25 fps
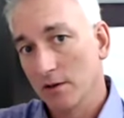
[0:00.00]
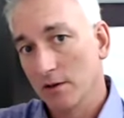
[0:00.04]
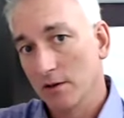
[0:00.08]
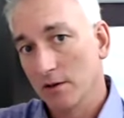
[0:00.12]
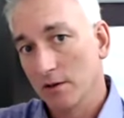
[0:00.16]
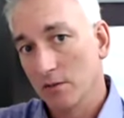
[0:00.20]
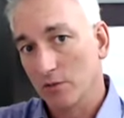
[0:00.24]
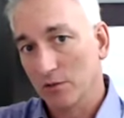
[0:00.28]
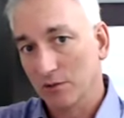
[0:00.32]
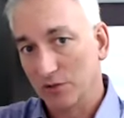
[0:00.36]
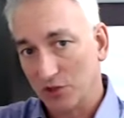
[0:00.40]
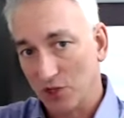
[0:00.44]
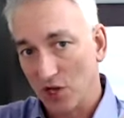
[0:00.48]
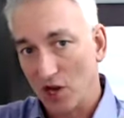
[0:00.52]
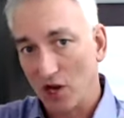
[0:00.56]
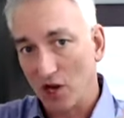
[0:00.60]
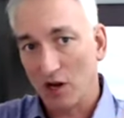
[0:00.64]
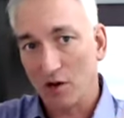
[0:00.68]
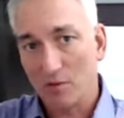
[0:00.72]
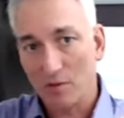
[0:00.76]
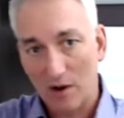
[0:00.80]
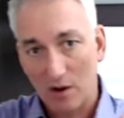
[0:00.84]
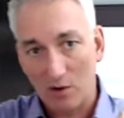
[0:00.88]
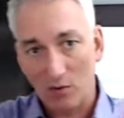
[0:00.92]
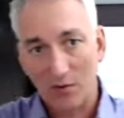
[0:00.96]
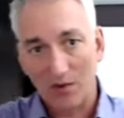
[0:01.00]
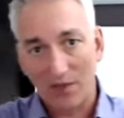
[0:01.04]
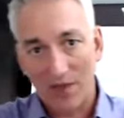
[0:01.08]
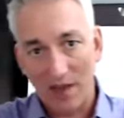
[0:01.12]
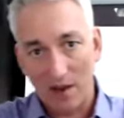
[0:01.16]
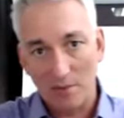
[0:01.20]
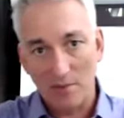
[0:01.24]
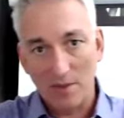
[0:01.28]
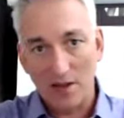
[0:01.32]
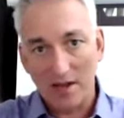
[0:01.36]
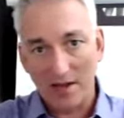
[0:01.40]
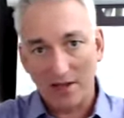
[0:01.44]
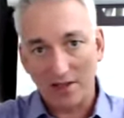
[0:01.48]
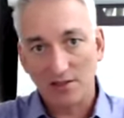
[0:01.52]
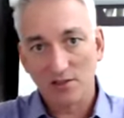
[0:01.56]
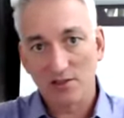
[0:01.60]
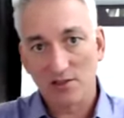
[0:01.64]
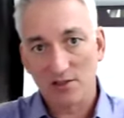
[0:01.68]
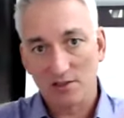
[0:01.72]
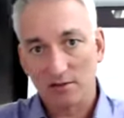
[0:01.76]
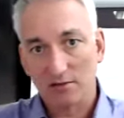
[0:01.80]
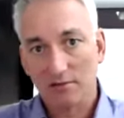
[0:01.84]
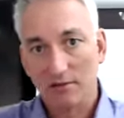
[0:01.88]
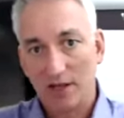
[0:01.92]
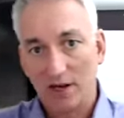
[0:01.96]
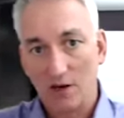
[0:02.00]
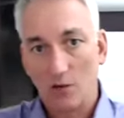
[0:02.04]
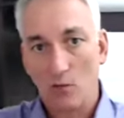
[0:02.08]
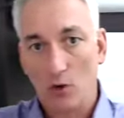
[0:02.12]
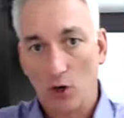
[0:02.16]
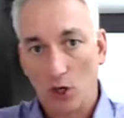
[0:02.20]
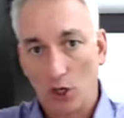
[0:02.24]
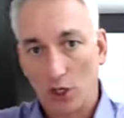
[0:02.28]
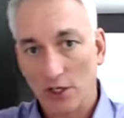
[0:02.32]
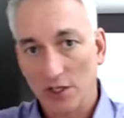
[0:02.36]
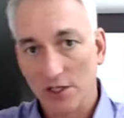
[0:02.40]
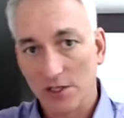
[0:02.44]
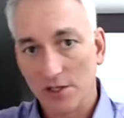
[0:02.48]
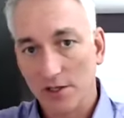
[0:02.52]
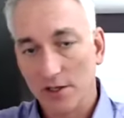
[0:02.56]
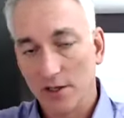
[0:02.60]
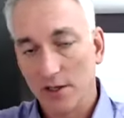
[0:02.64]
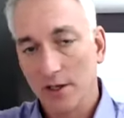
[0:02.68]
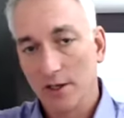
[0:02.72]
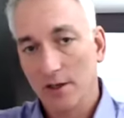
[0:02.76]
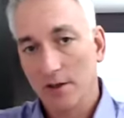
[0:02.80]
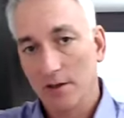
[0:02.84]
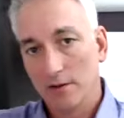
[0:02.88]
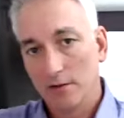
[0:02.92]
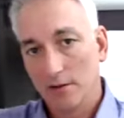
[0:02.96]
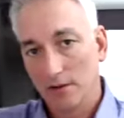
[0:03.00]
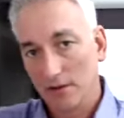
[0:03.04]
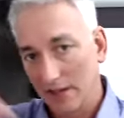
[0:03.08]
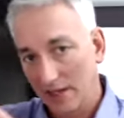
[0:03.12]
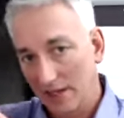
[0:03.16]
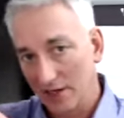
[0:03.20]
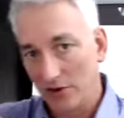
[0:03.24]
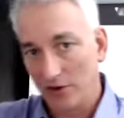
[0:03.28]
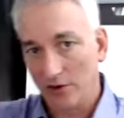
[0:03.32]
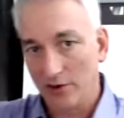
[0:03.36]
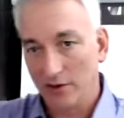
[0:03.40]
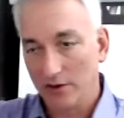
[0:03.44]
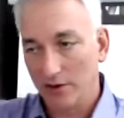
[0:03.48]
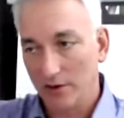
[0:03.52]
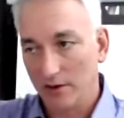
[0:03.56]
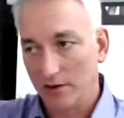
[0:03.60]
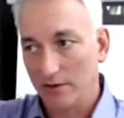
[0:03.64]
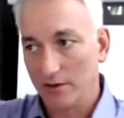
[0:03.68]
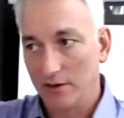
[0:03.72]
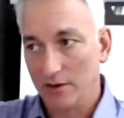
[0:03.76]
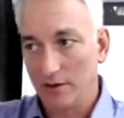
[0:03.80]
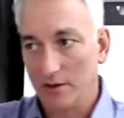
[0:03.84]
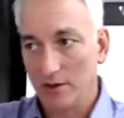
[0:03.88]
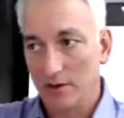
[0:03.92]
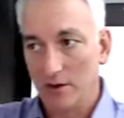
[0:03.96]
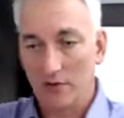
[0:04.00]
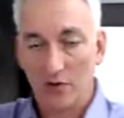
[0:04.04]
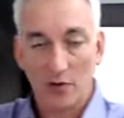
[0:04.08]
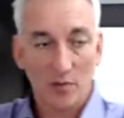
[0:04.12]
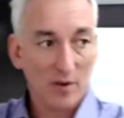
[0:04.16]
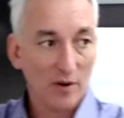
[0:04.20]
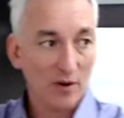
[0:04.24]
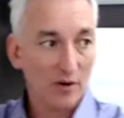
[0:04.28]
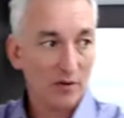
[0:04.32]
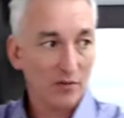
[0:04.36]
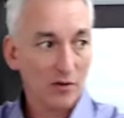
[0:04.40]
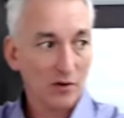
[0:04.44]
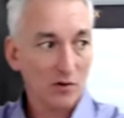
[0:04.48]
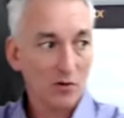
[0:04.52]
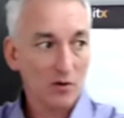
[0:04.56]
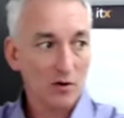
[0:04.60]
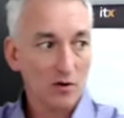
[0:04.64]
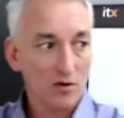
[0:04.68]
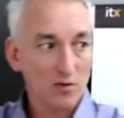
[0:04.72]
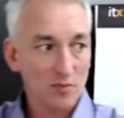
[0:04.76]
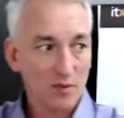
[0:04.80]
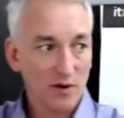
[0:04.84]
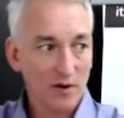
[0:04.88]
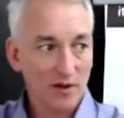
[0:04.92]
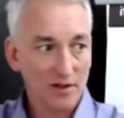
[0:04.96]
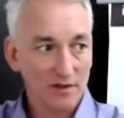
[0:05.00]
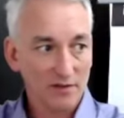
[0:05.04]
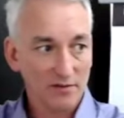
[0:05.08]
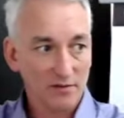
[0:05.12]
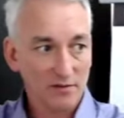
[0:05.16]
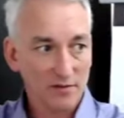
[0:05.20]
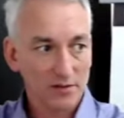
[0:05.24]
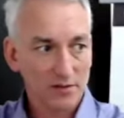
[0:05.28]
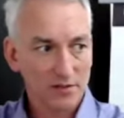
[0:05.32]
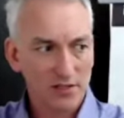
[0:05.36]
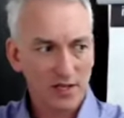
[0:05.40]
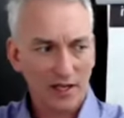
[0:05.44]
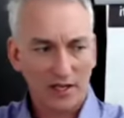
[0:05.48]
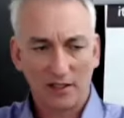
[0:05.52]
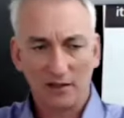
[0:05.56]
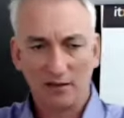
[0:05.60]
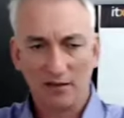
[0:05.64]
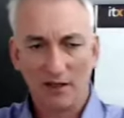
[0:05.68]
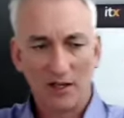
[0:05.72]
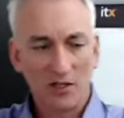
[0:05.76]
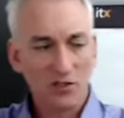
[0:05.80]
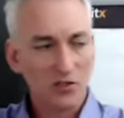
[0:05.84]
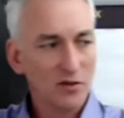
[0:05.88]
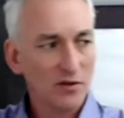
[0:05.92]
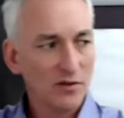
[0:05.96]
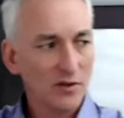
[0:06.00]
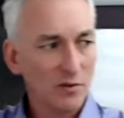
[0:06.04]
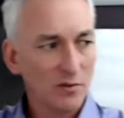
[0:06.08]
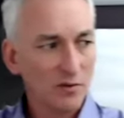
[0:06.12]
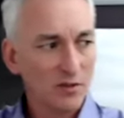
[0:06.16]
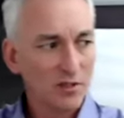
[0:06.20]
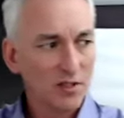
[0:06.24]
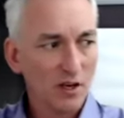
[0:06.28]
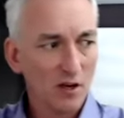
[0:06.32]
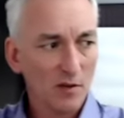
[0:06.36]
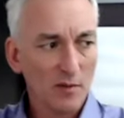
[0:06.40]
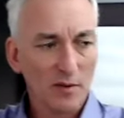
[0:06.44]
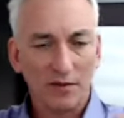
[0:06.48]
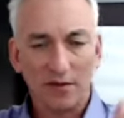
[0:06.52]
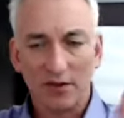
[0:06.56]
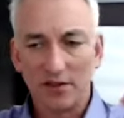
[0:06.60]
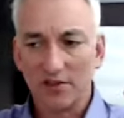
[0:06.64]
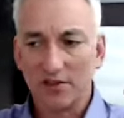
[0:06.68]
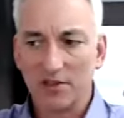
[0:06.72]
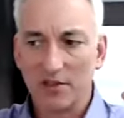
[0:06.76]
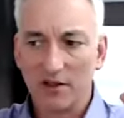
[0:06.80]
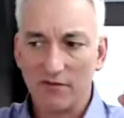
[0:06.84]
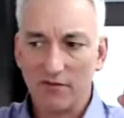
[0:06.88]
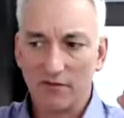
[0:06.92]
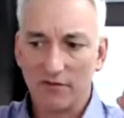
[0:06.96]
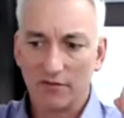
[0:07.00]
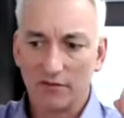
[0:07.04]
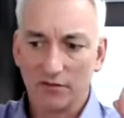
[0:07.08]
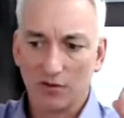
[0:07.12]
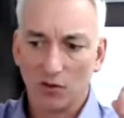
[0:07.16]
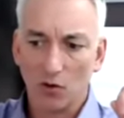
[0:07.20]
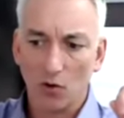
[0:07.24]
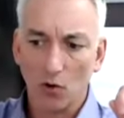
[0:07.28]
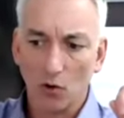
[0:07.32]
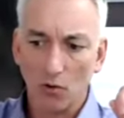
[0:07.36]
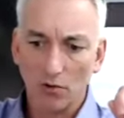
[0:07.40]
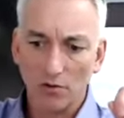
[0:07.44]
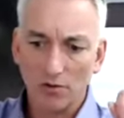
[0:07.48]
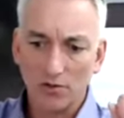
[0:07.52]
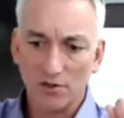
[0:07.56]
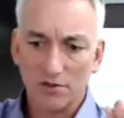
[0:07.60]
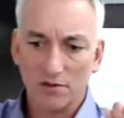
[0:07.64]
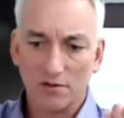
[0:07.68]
we'll talk about what that means that it works later in another part of the course, probably in the second lecture. I think we talk about this stuff, goals,